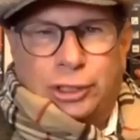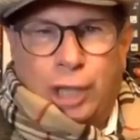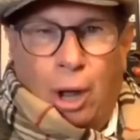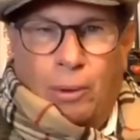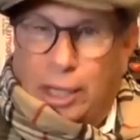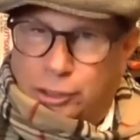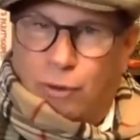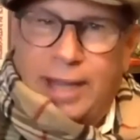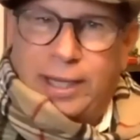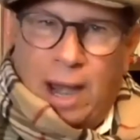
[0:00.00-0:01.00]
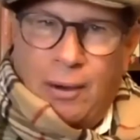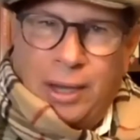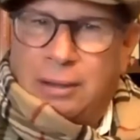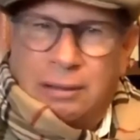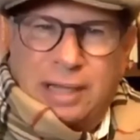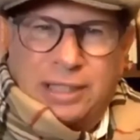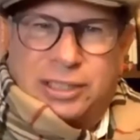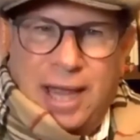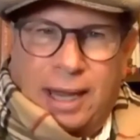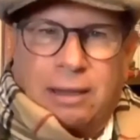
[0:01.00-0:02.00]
So right, Gary? They stink.